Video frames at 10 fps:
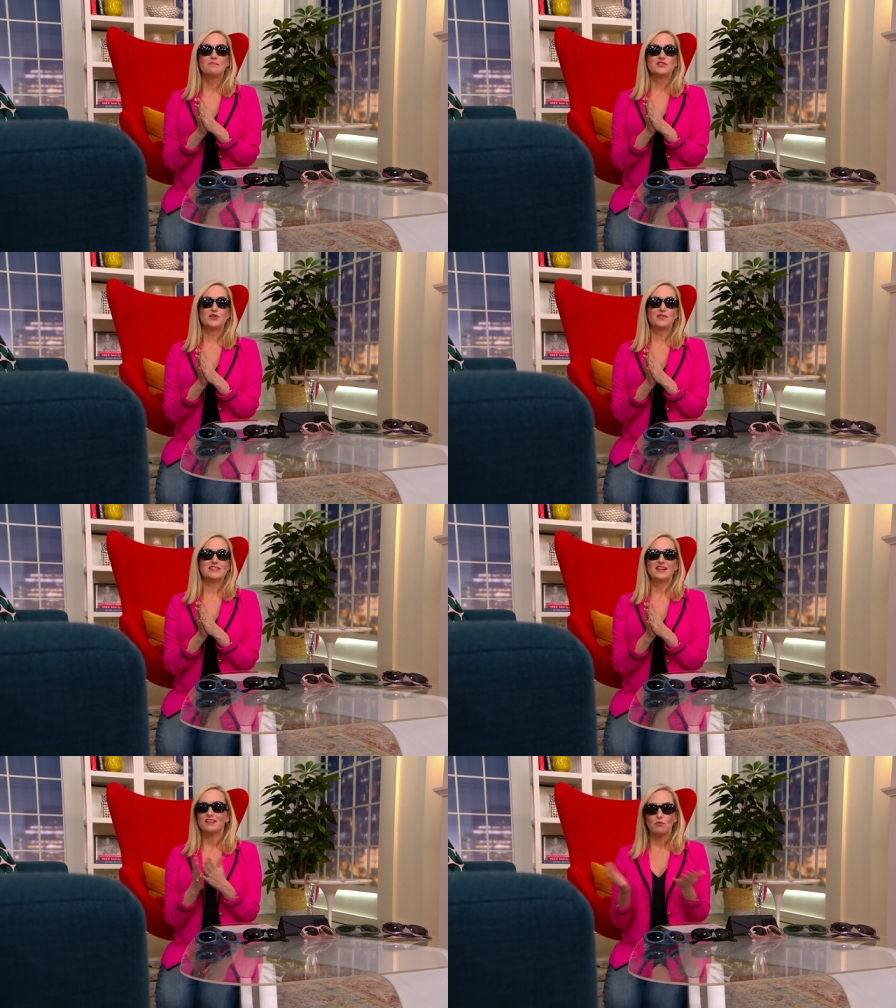So they
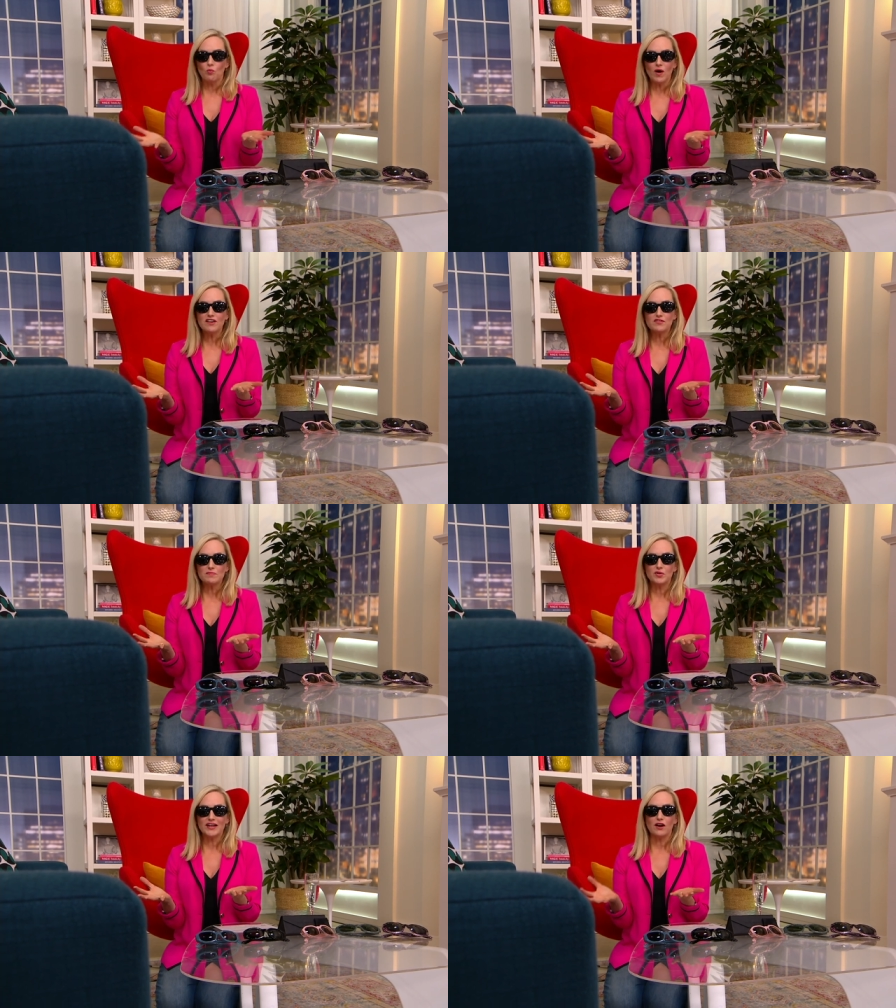said, what if we
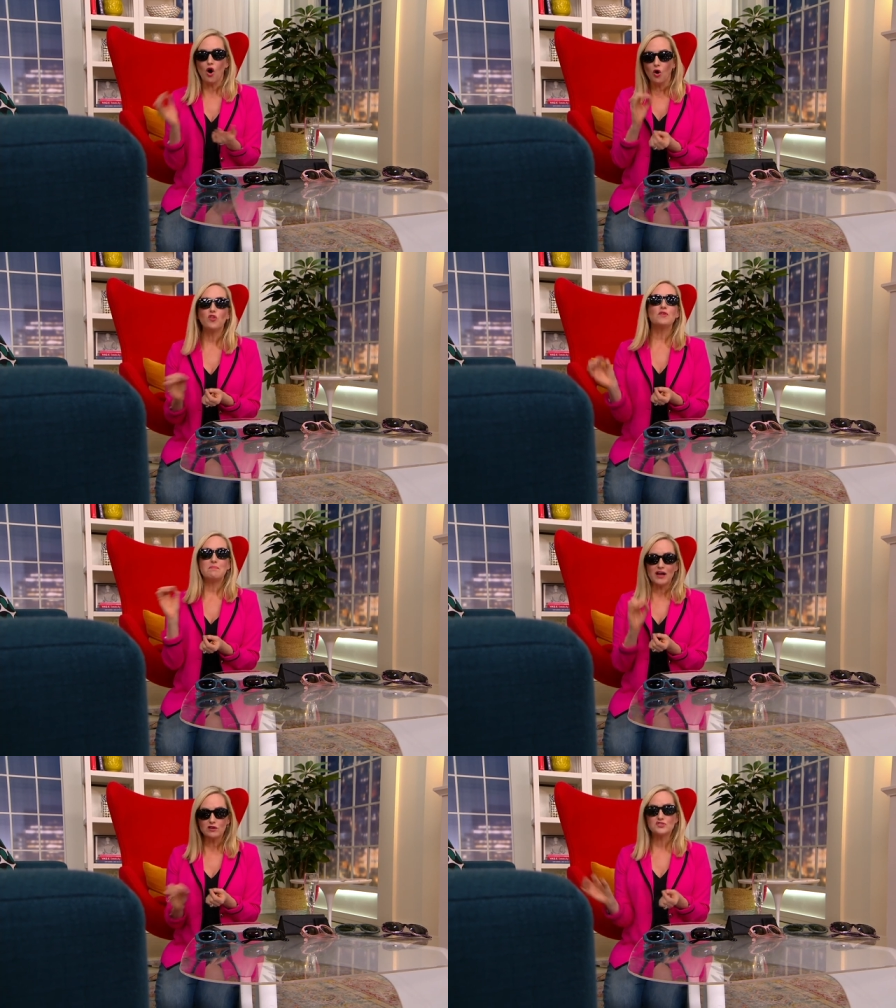put in all the
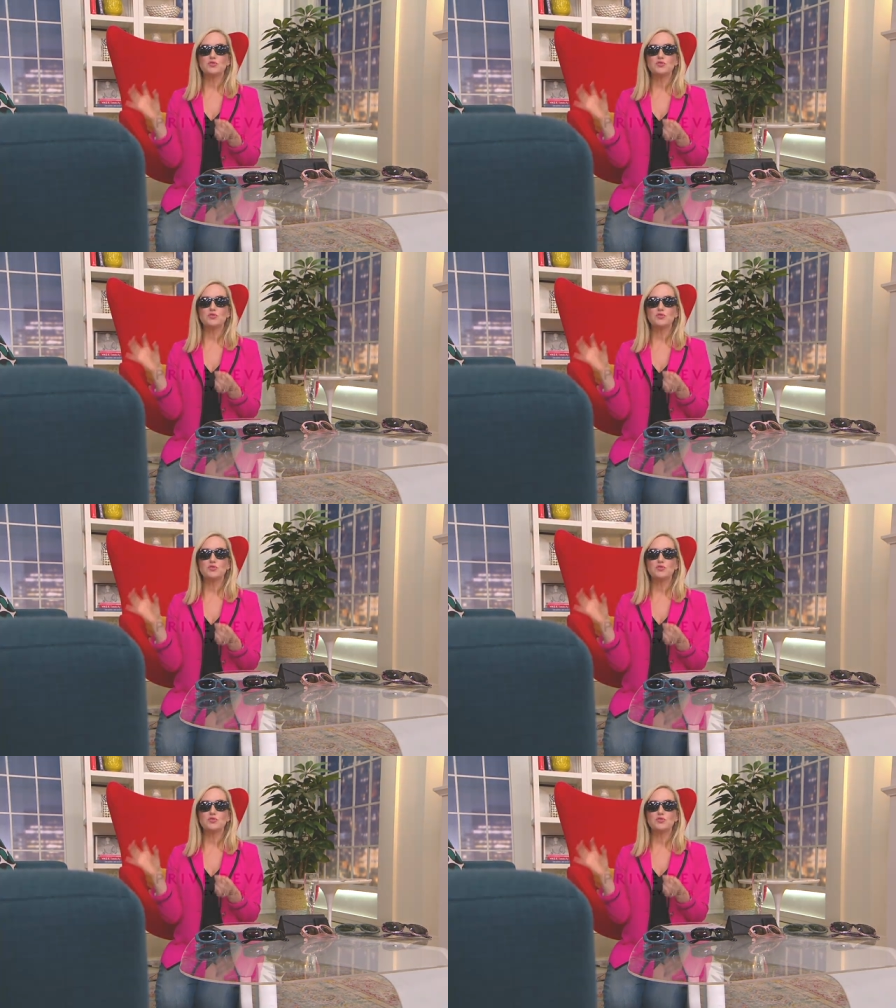bells bells